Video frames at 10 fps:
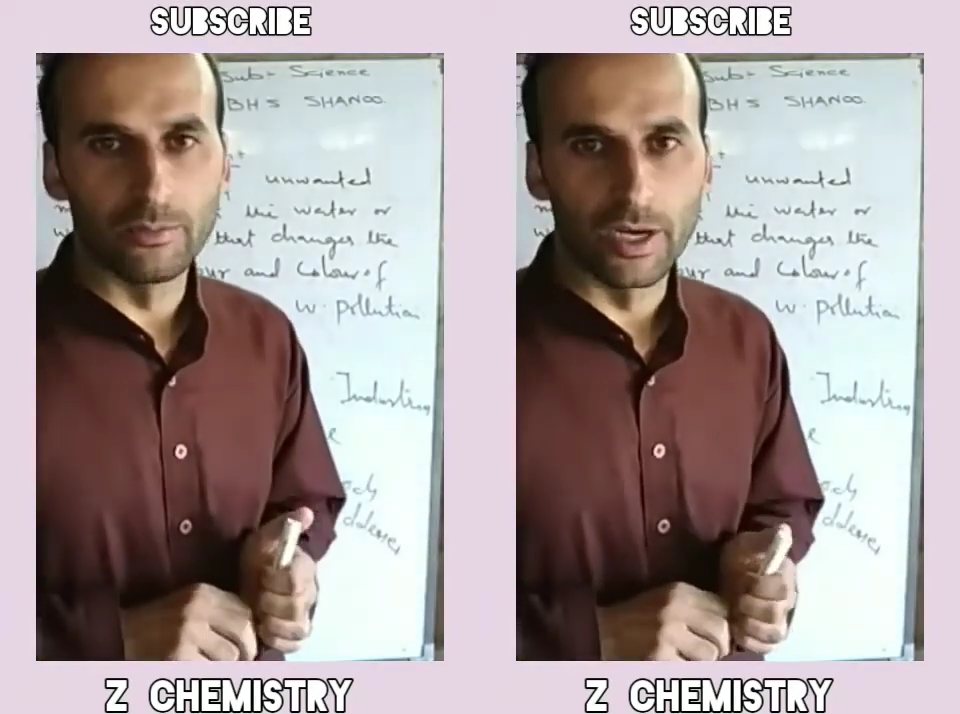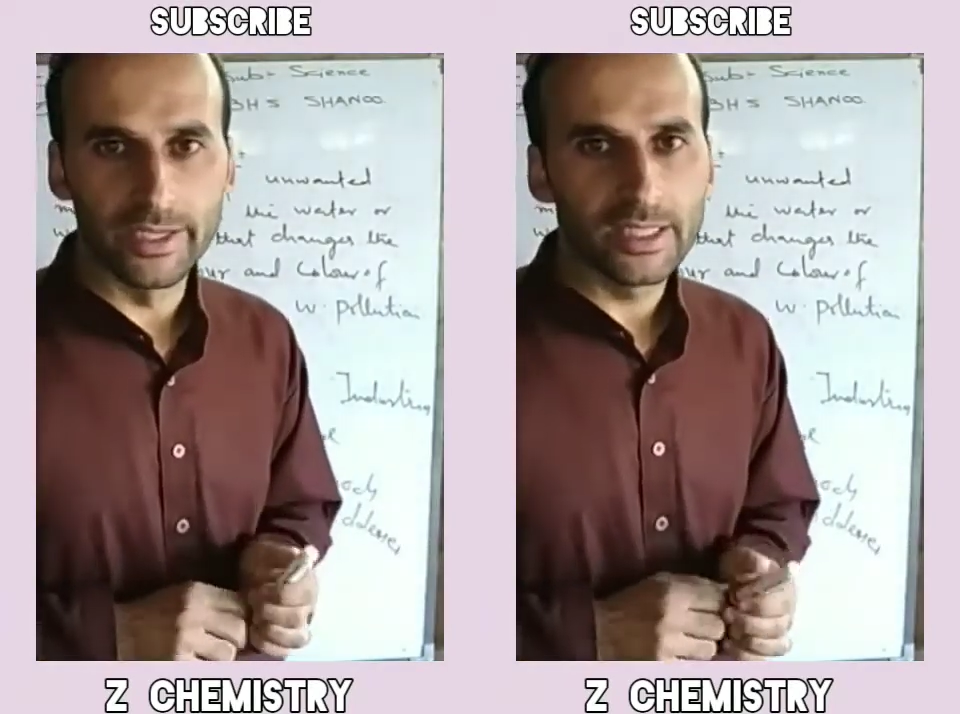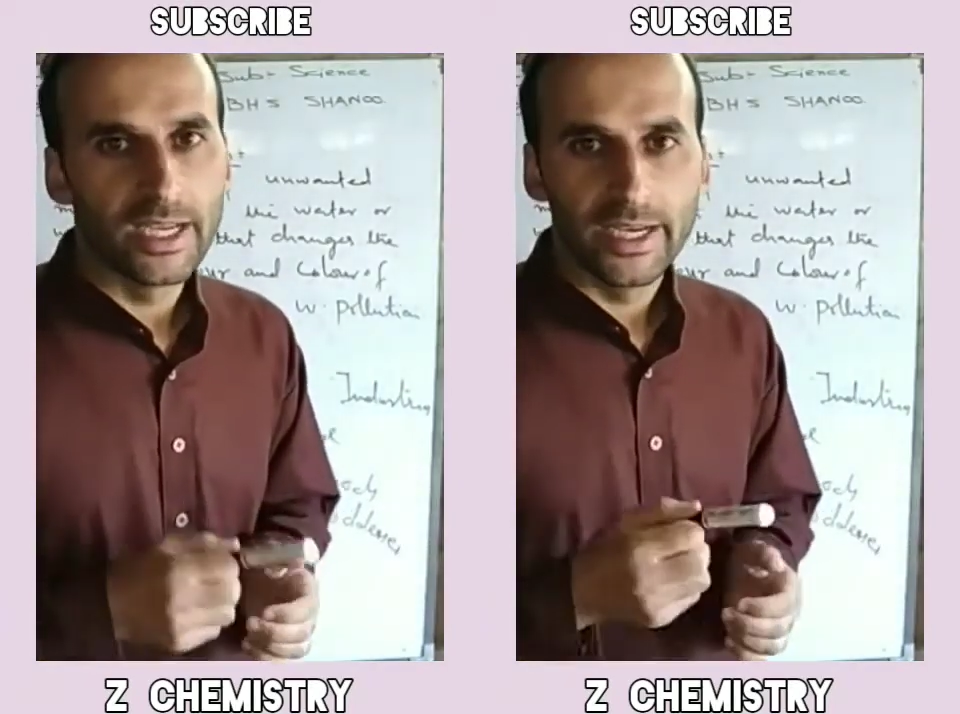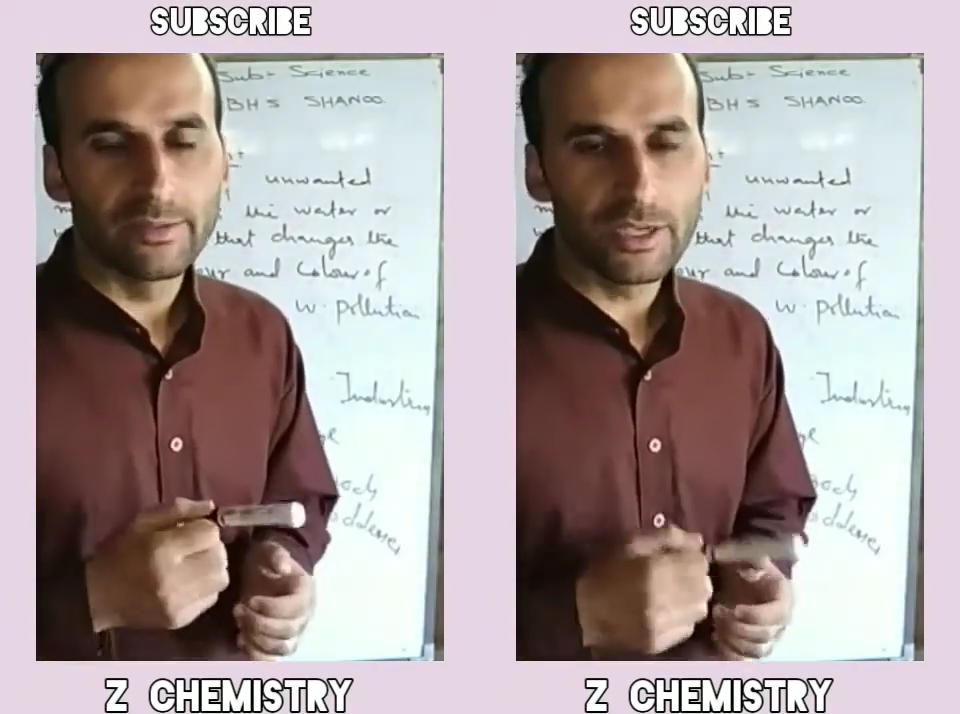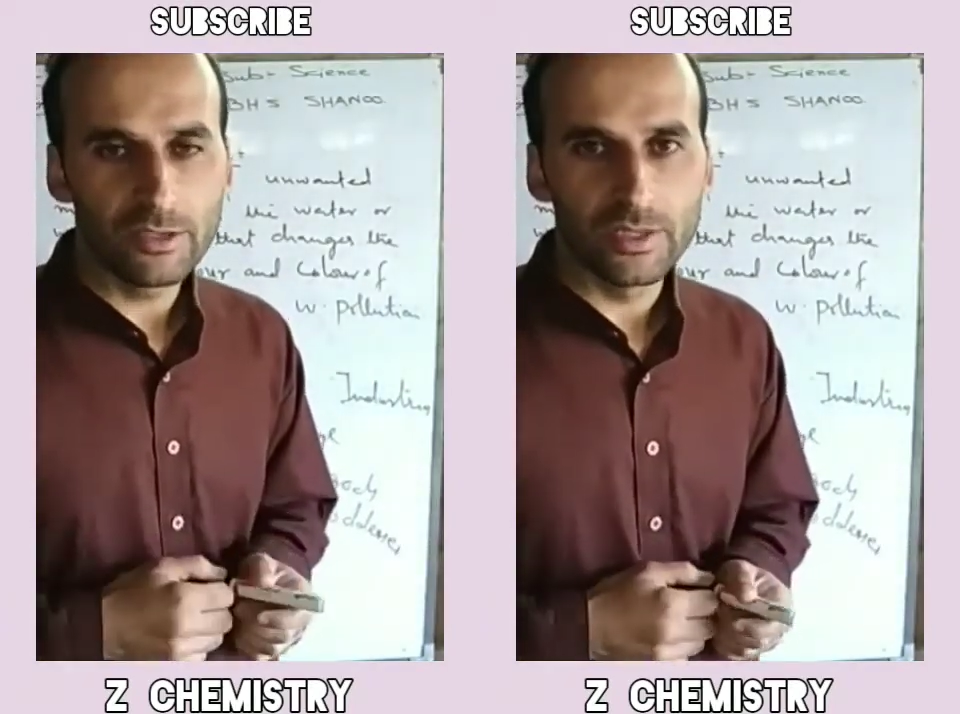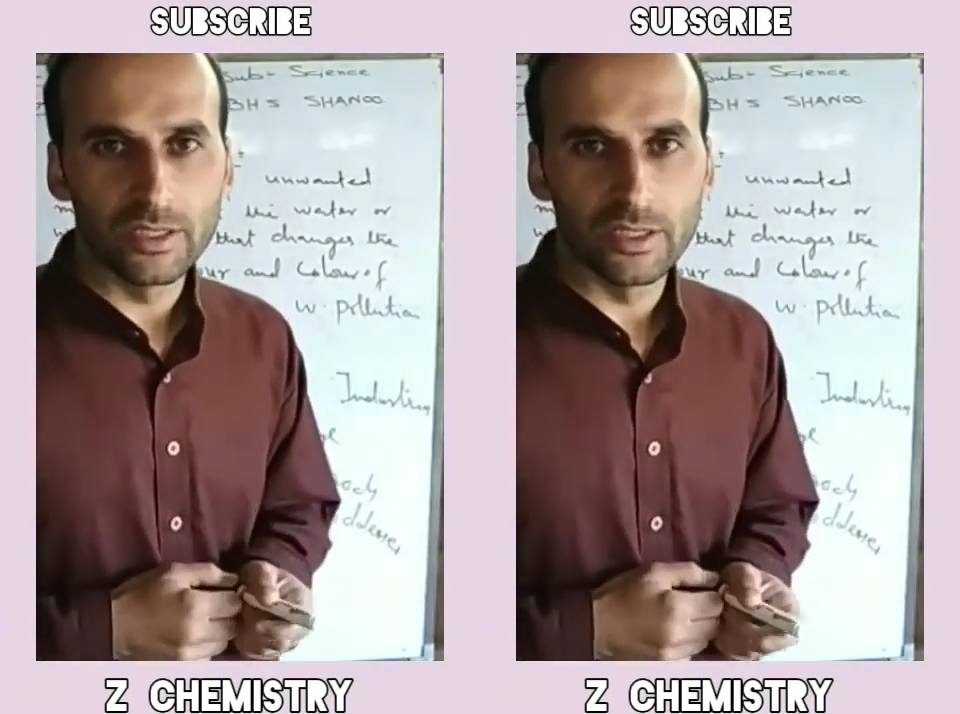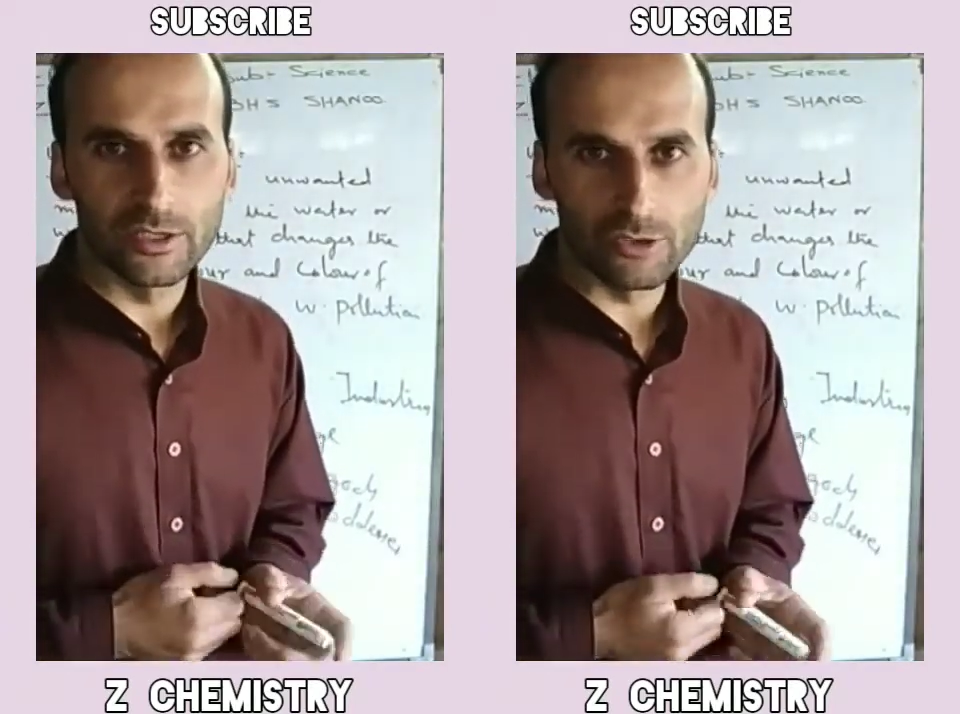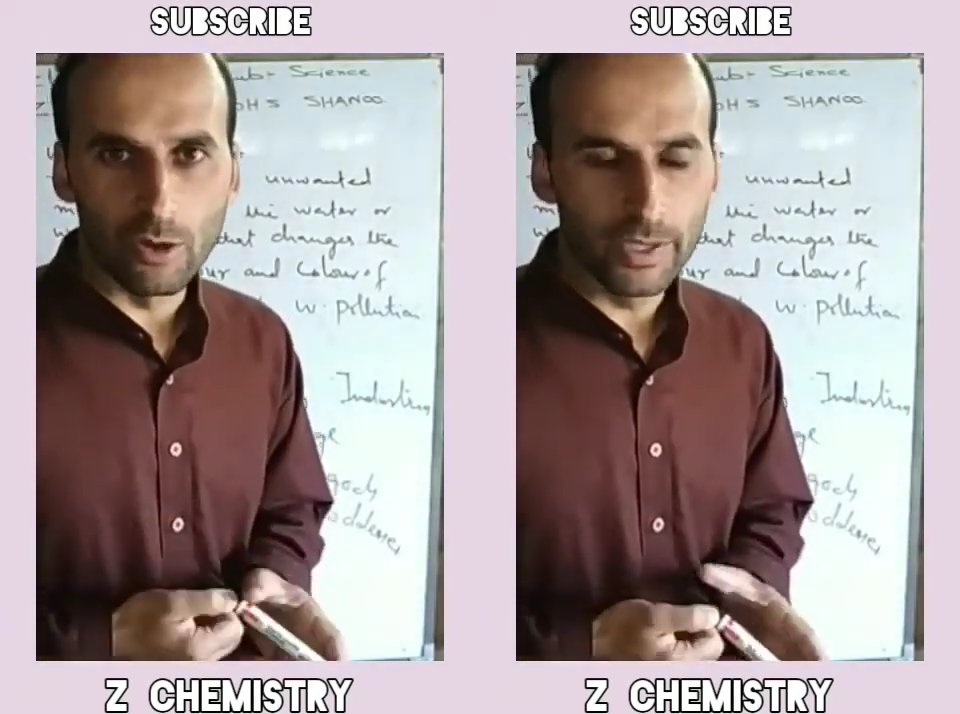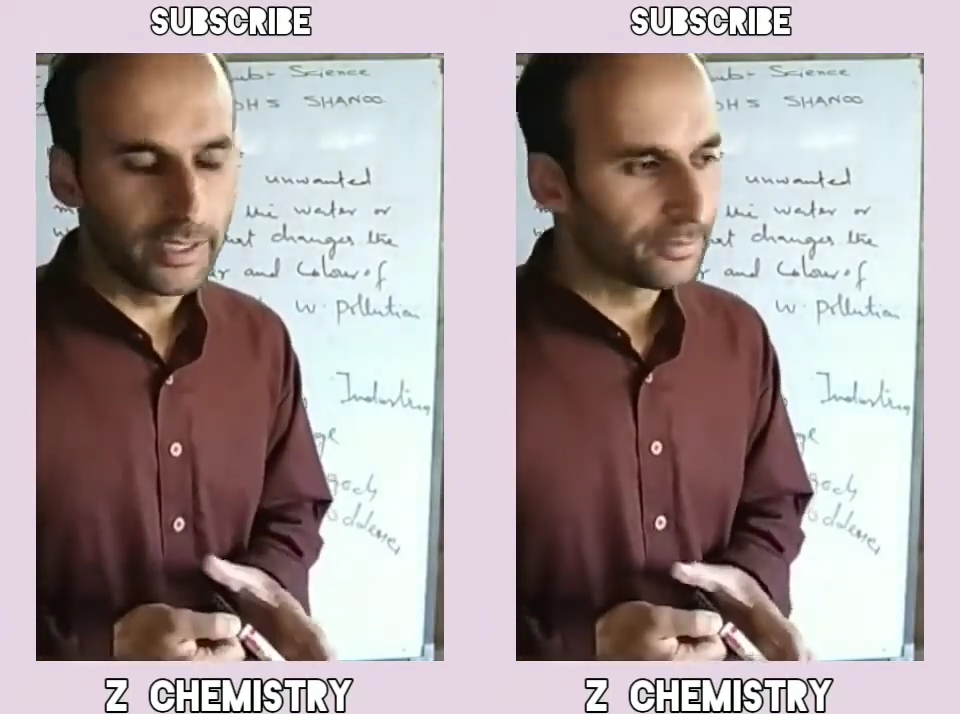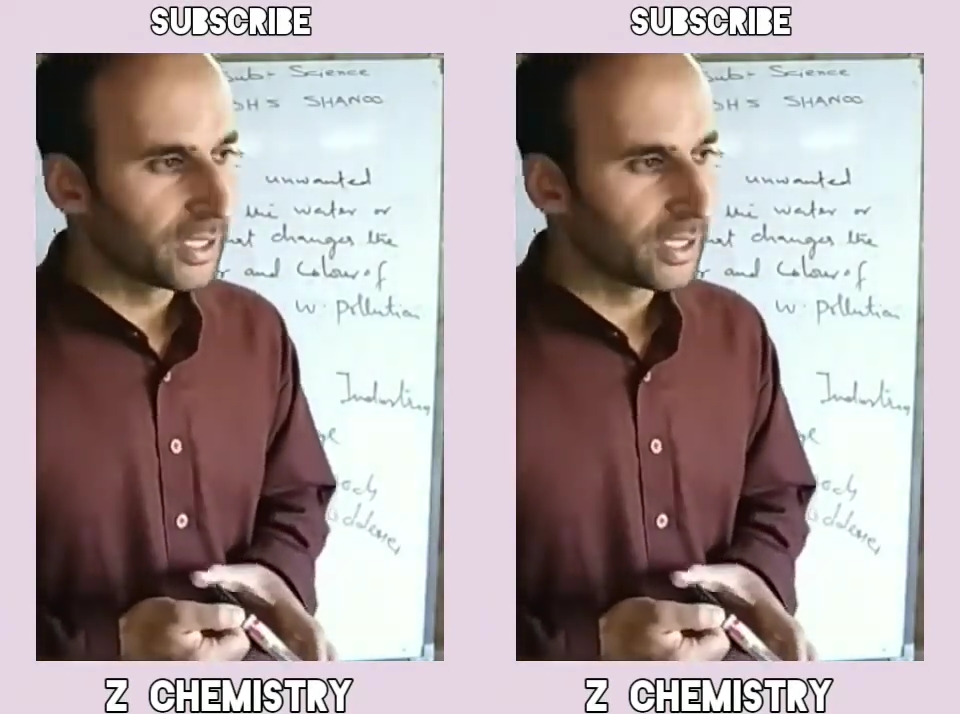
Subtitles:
bodies, it must be stopped.